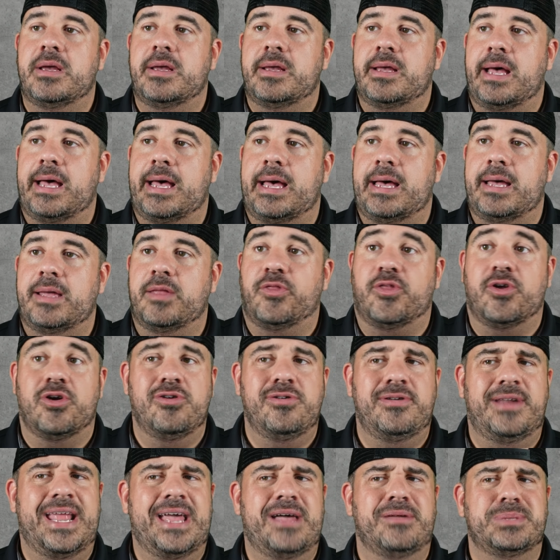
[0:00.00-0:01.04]
Third
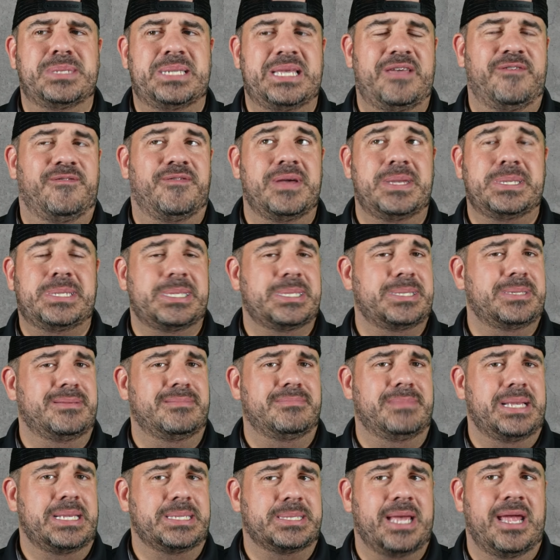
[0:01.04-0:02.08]
down defense
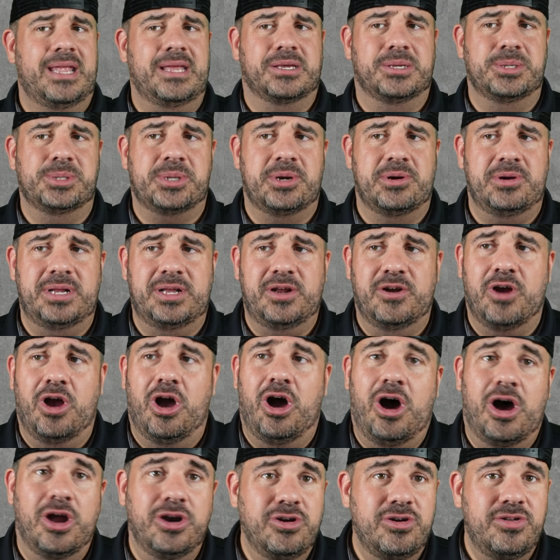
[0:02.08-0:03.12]
is kind of concerning. You're
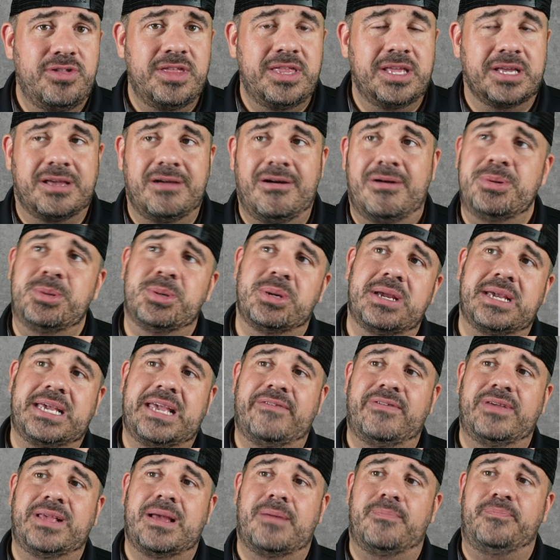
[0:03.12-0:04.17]
100th in the country at
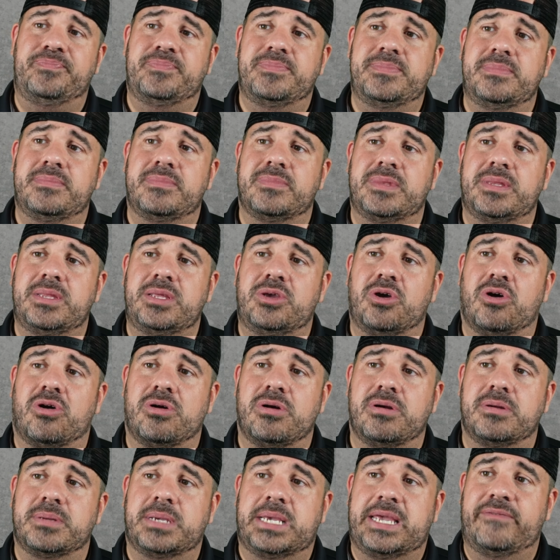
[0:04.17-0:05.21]
giving up
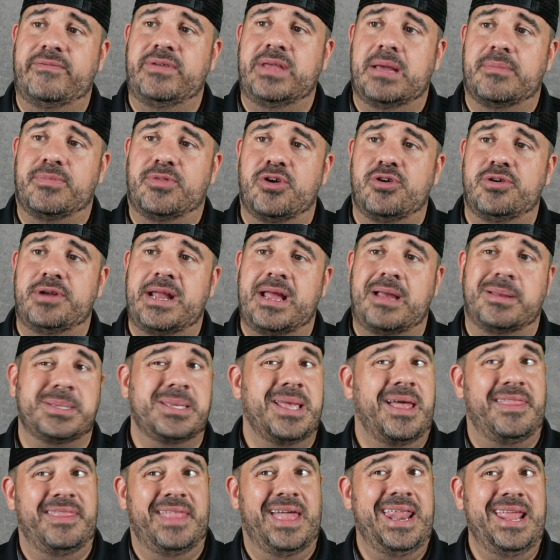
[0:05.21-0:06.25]
third downs.
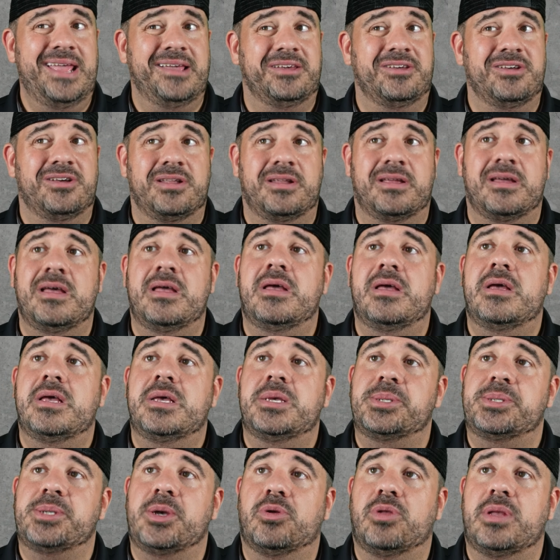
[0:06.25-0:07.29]
That ain't good.
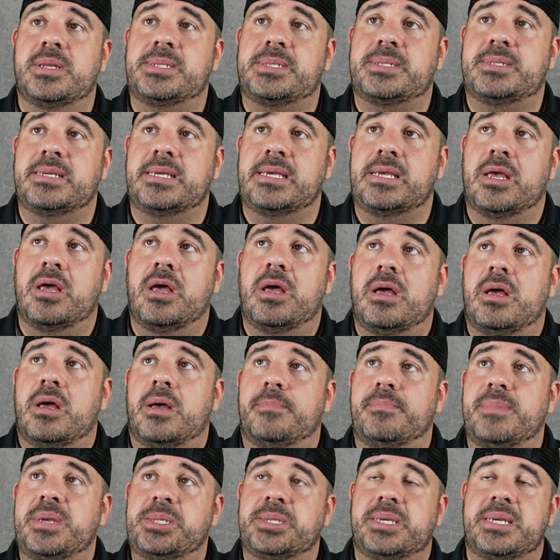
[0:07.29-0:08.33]
So let's see.
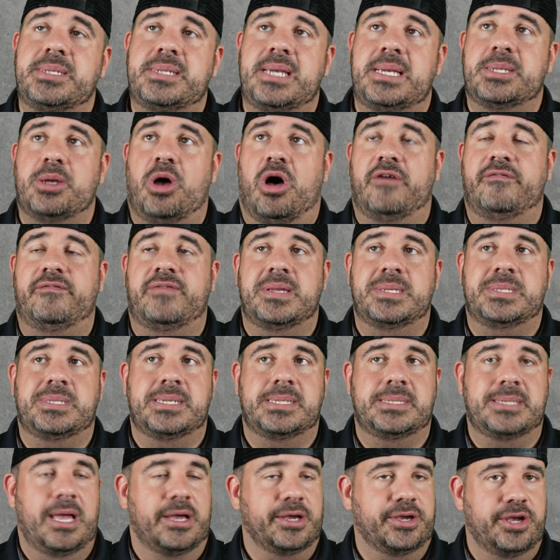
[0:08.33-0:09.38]
Michigan State's offense is
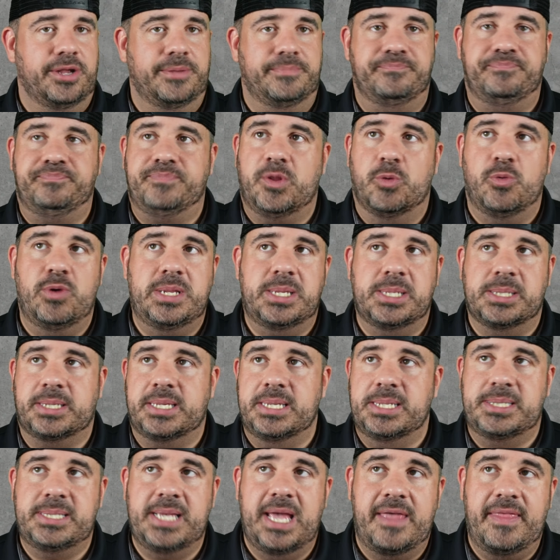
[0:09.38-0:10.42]
not good. We just can
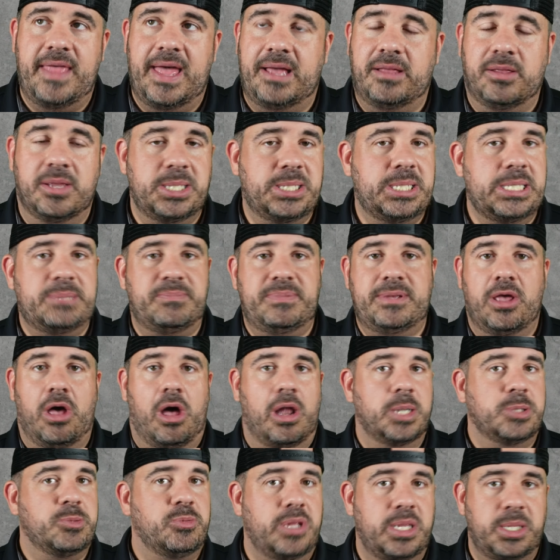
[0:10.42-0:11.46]
say that. Let's just be
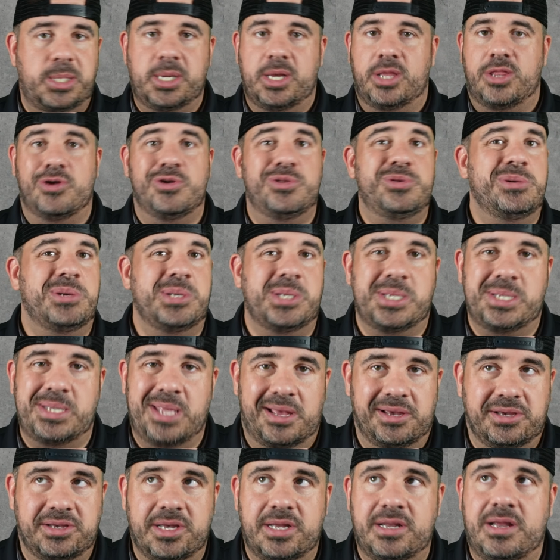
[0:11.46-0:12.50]
honest with each other. They're just
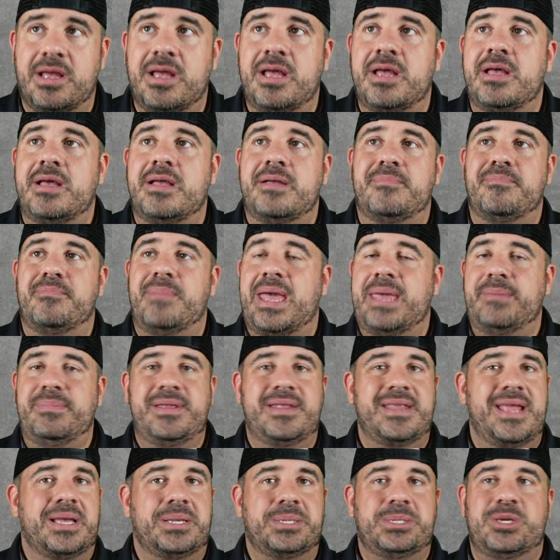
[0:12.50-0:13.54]
not good. Maybe
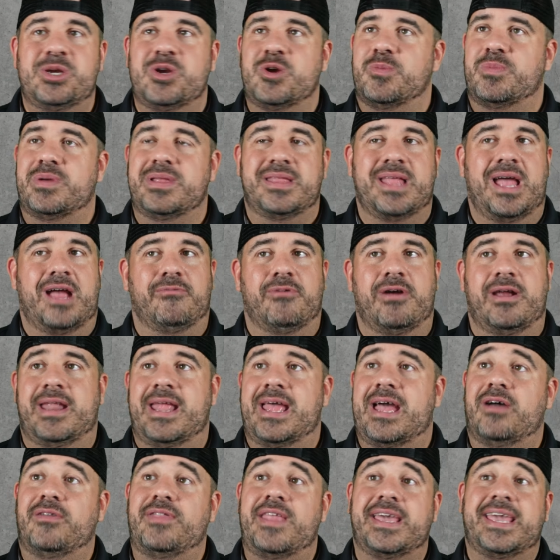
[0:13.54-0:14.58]
next year, but not right
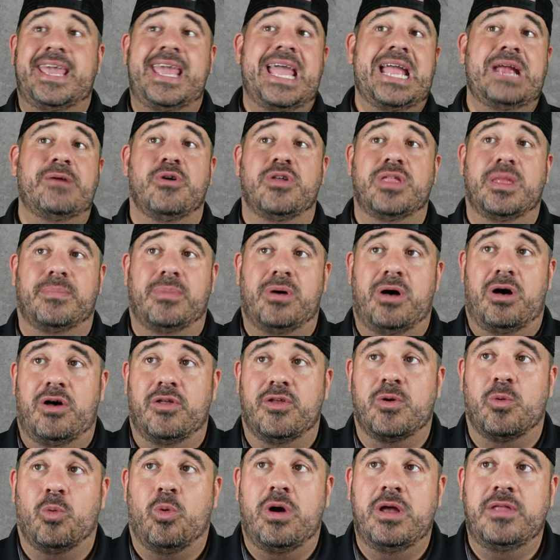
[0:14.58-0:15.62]
now. They can't run the ball. They're
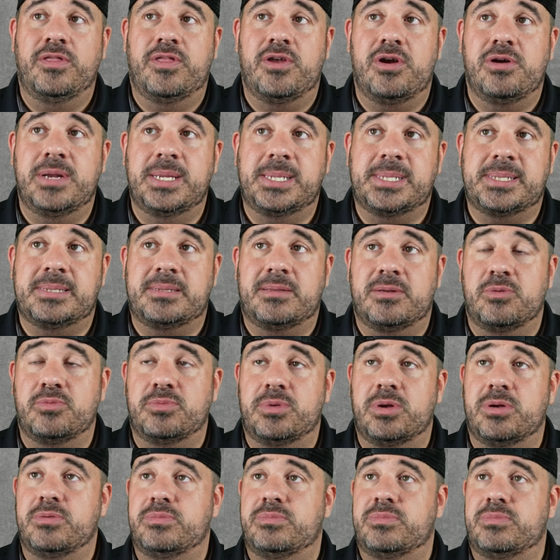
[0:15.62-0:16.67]

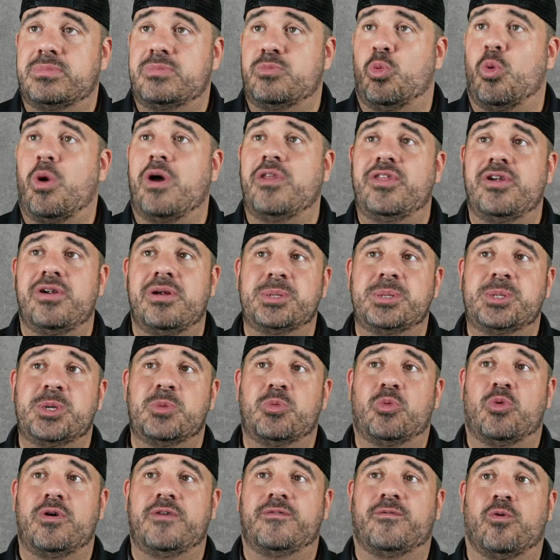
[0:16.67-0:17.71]

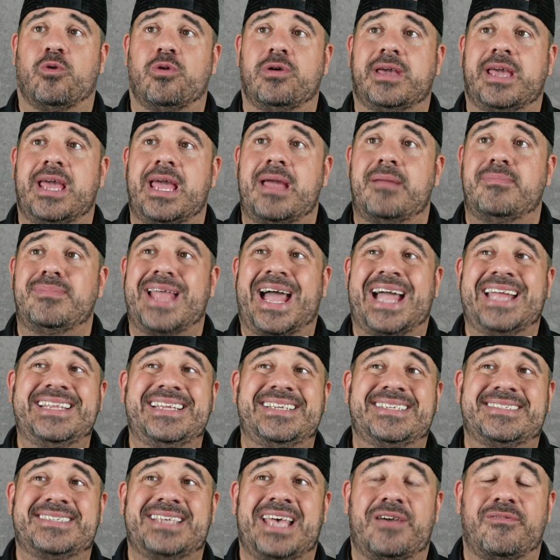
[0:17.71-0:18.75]
132.4 a game,
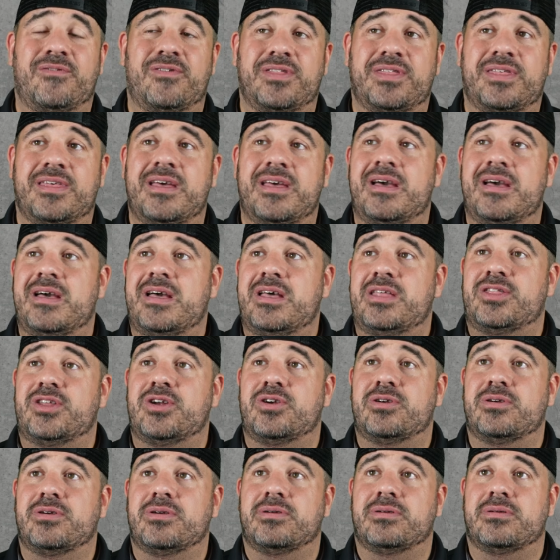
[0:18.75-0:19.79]
97th.
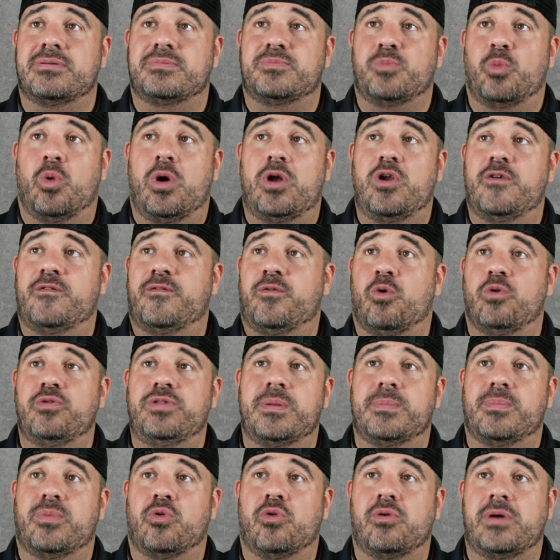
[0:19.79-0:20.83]
They're 104th in
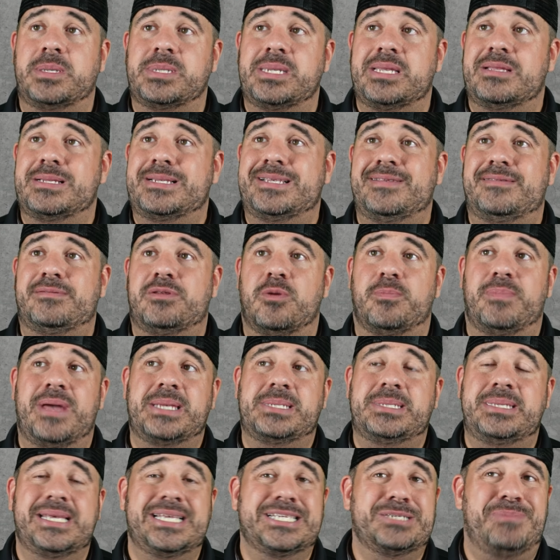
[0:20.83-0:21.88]
points, and their best
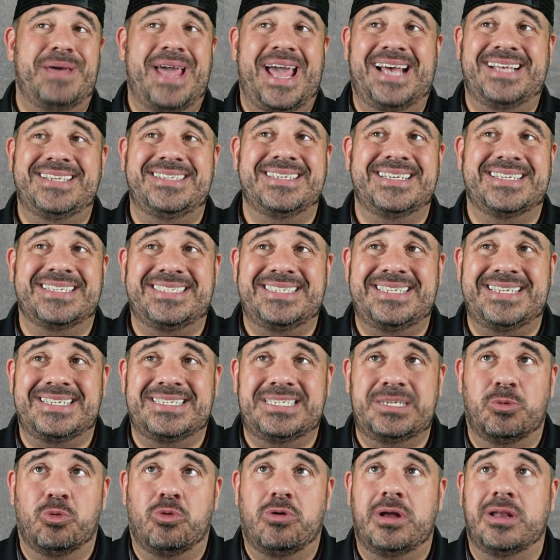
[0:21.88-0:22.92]
thing is passing at
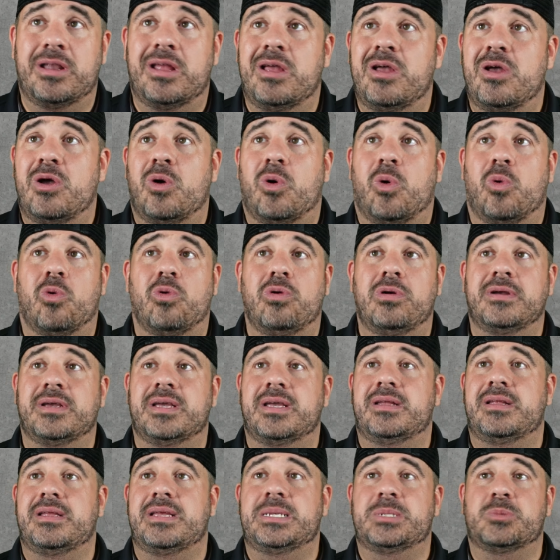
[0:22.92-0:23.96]
61.
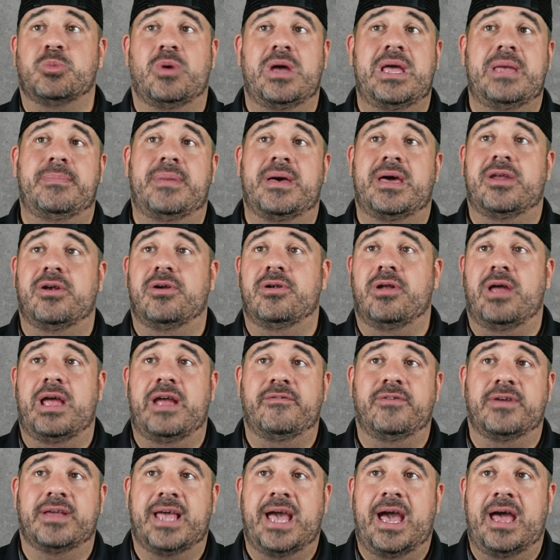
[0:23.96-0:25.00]
Oregon is way better in
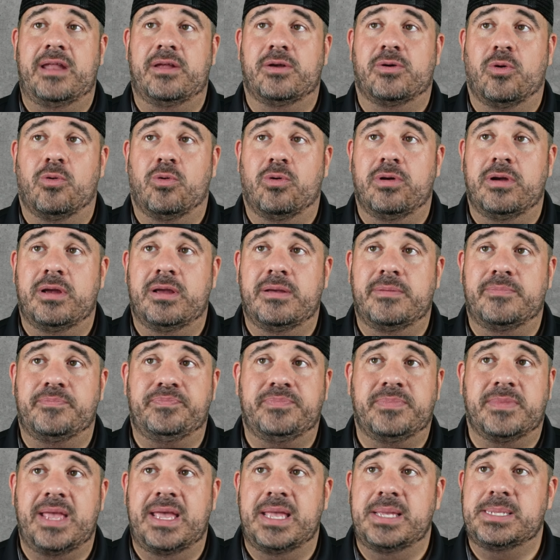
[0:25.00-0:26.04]
every category,
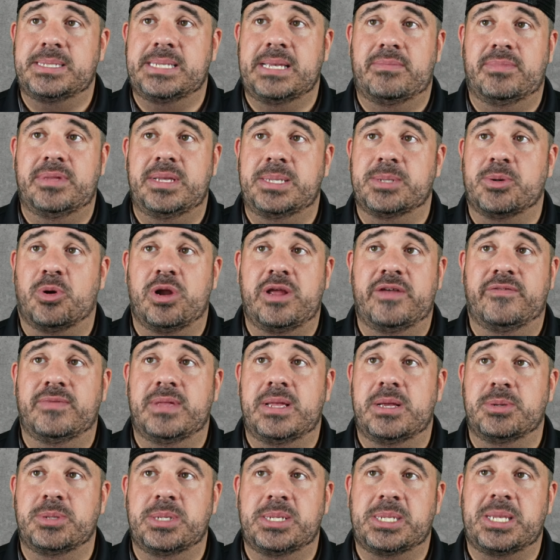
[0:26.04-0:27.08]
and some of these aren't even. They're
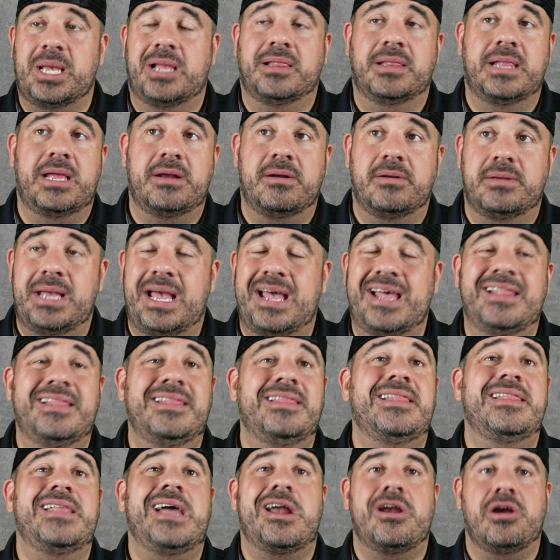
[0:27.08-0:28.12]
just
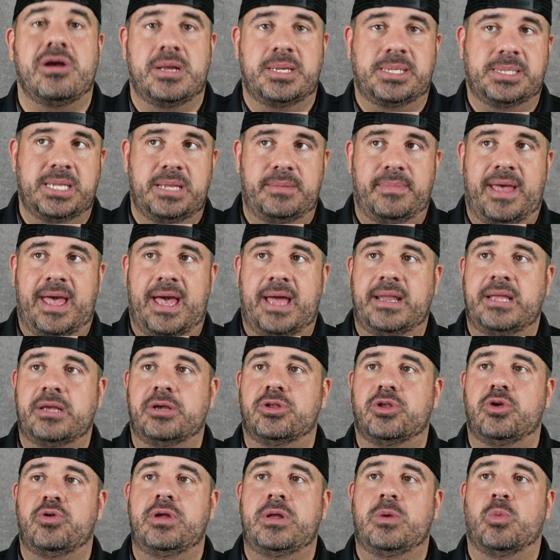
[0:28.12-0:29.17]
hilariously bad,
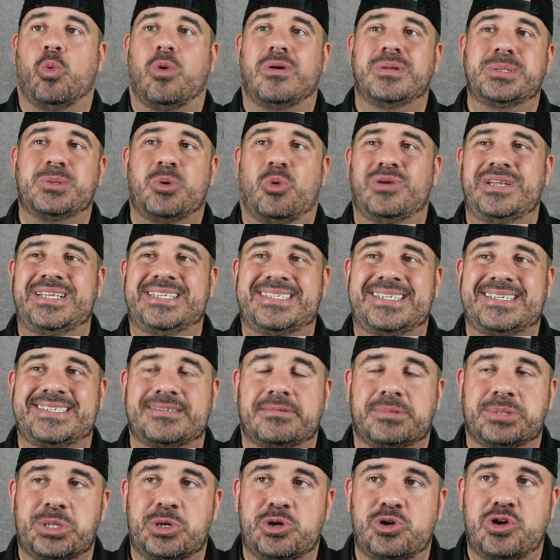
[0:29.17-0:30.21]
including 126 on
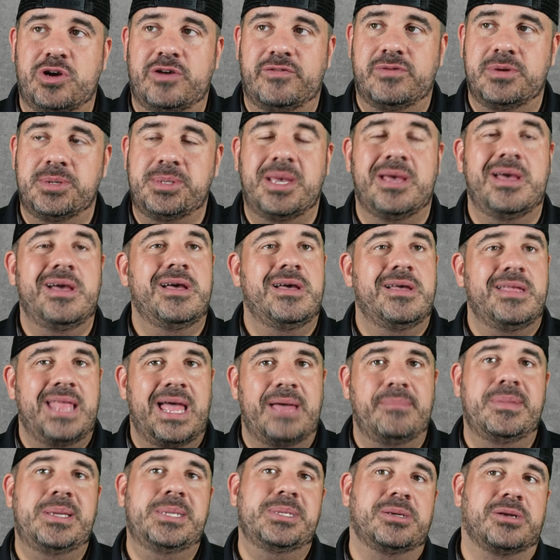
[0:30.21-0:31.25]
turnovers. That
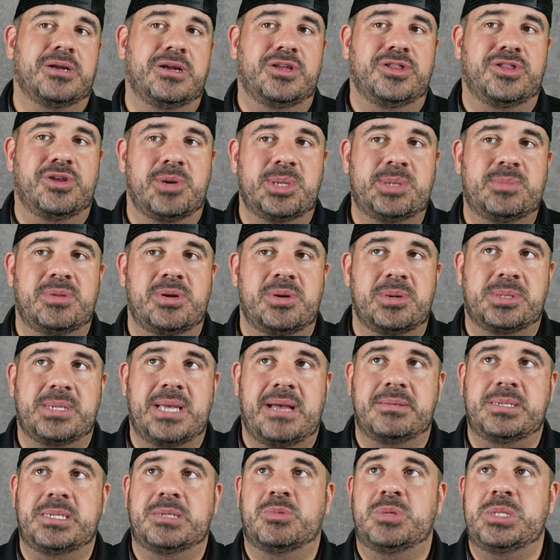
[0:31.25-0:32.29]
means they're going to throw some
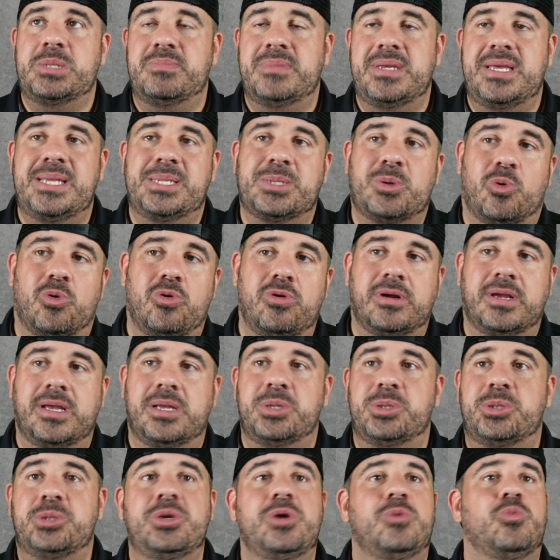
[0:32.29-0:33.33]
interceptions, which means Oregon
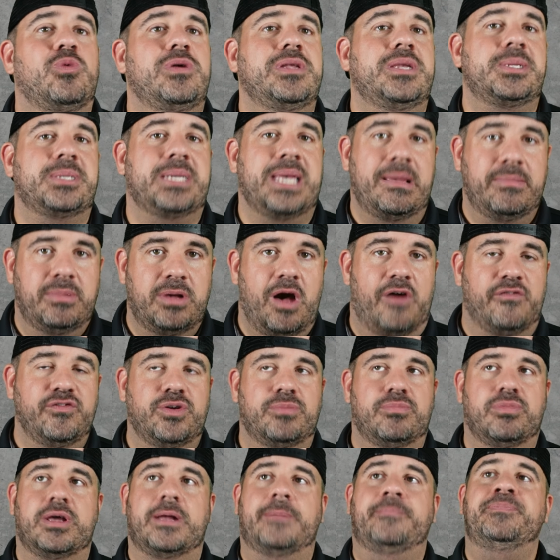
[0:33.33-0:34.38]
should win this game
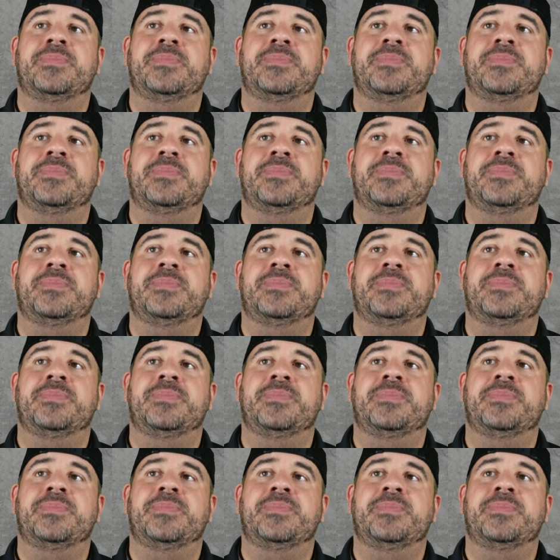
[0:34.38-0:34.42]
comfortably.